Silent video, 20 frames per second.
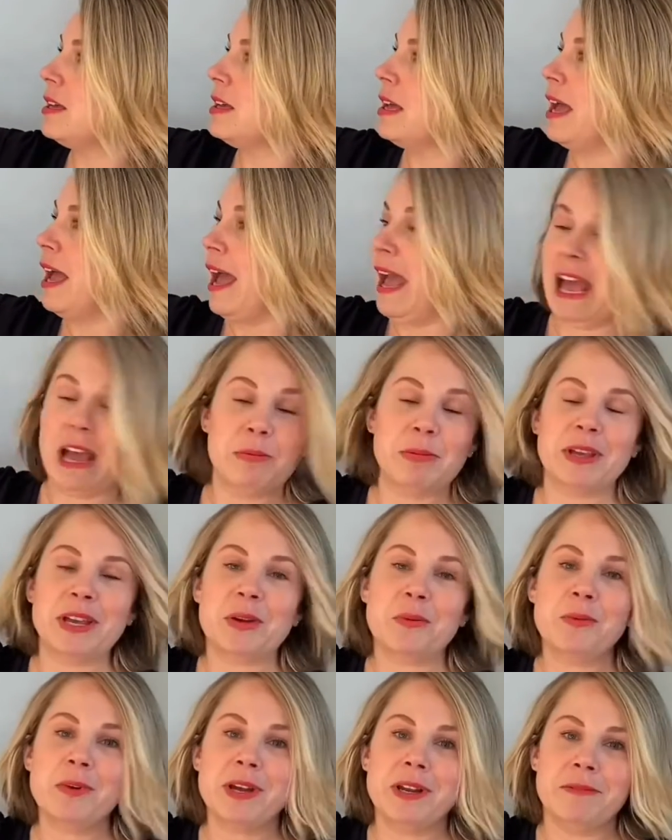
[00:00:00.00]
Applicant
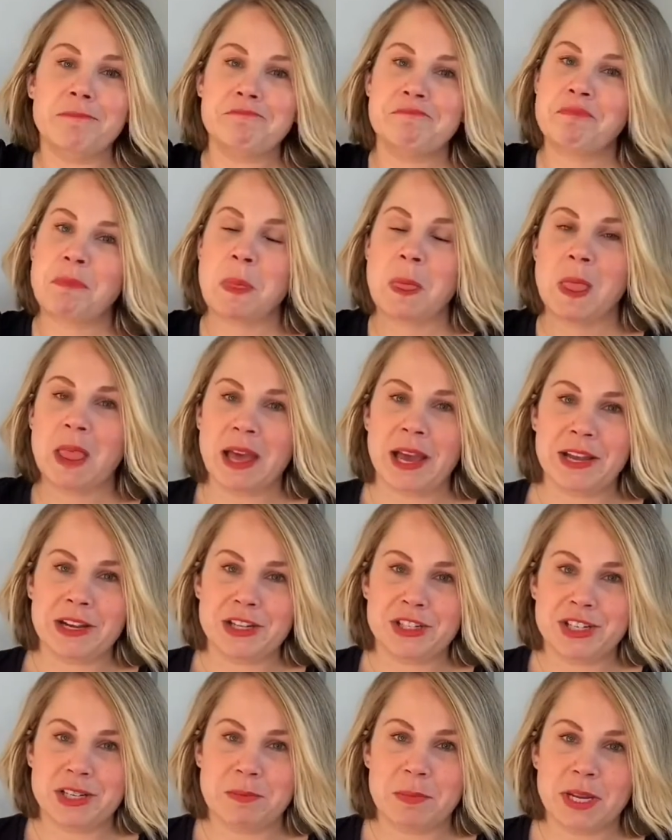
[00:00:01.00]
1, higher
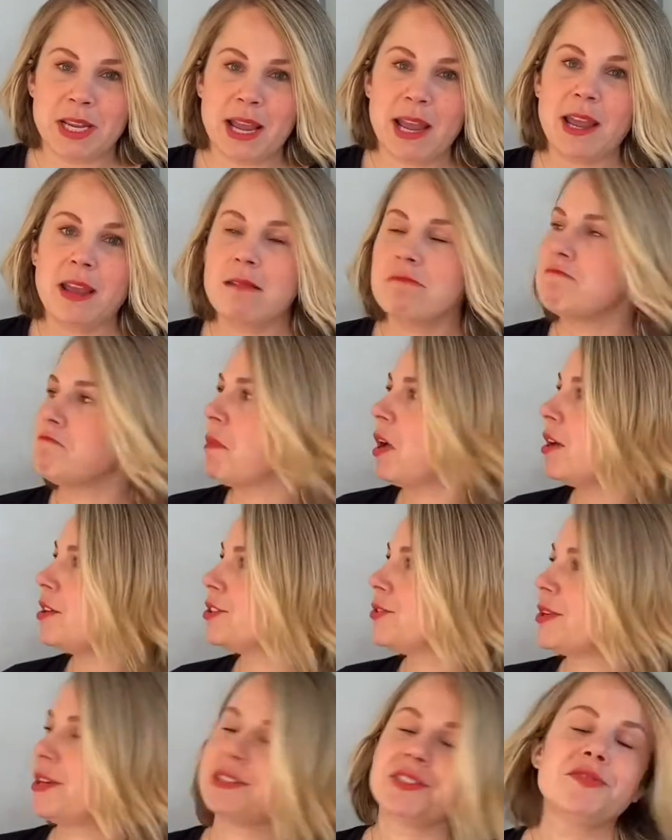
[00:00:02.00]
GPA, also
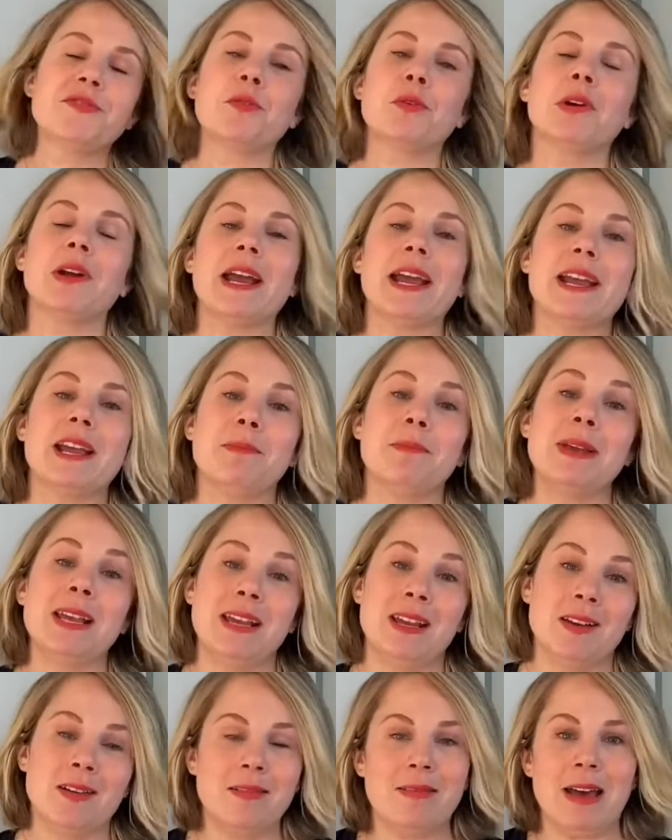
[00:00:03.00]
has 4 AP
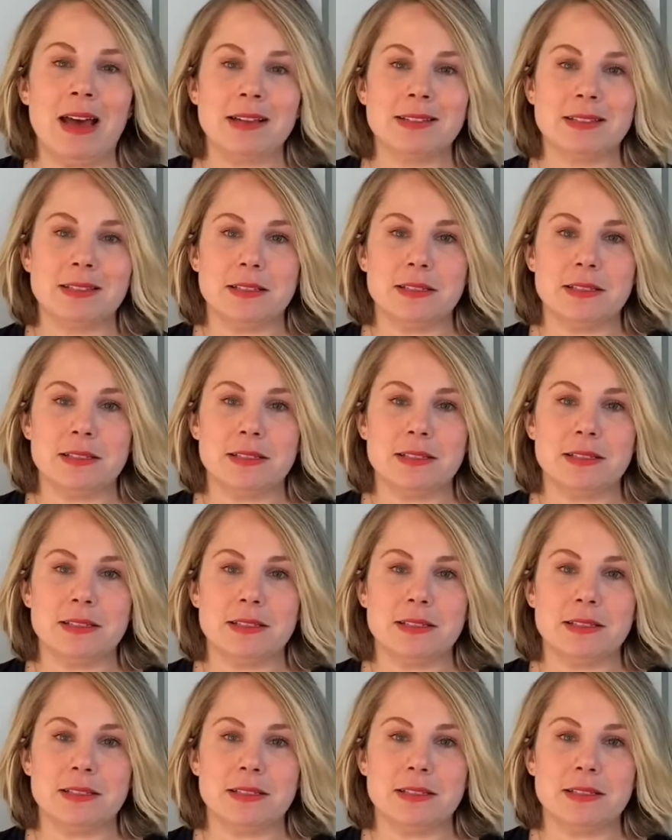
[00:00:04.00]
classes.